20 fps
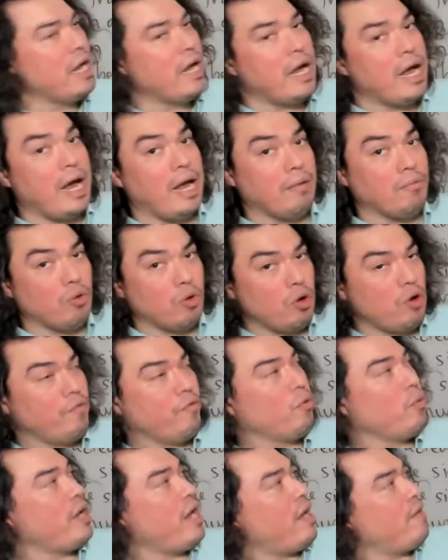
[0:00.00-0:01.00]
And moreover,
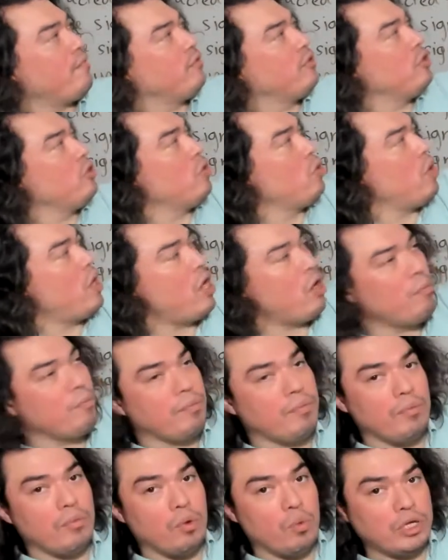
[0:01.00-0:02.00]
we have to know
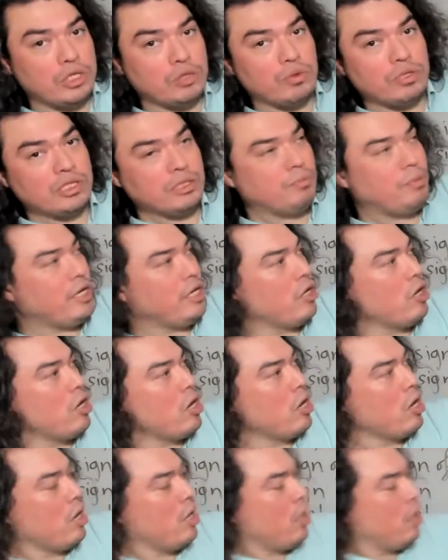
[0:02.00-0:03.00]
which one's bigger
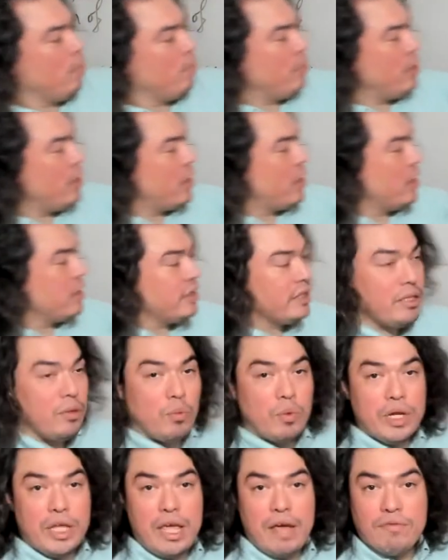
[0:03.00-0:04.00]
because
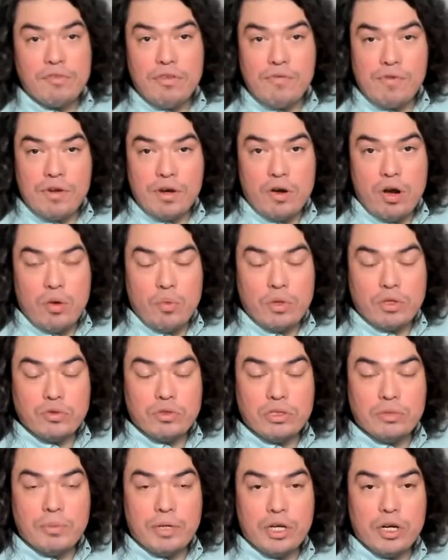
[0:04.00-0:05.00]
we have to figure out which one's
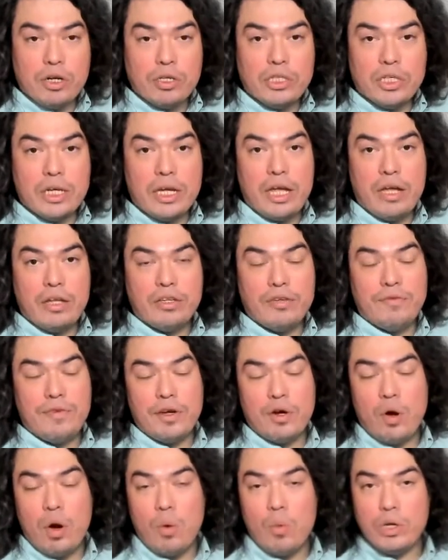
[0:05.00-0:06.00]
bigger to
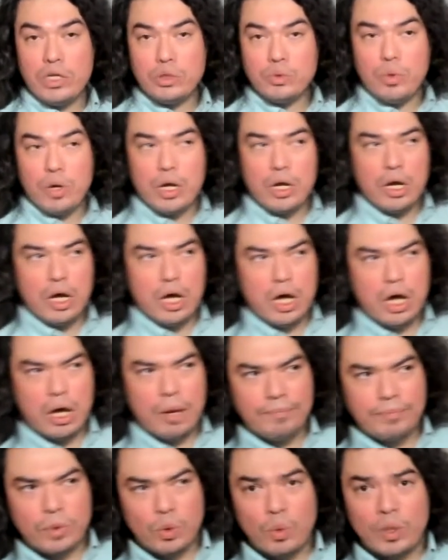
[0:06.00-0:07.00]
figure out which one,
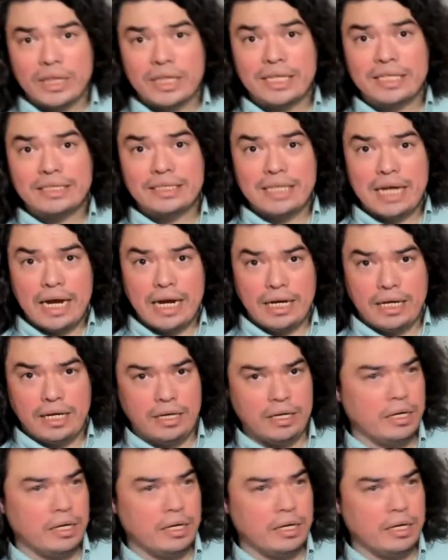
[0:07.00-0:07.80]
what the sign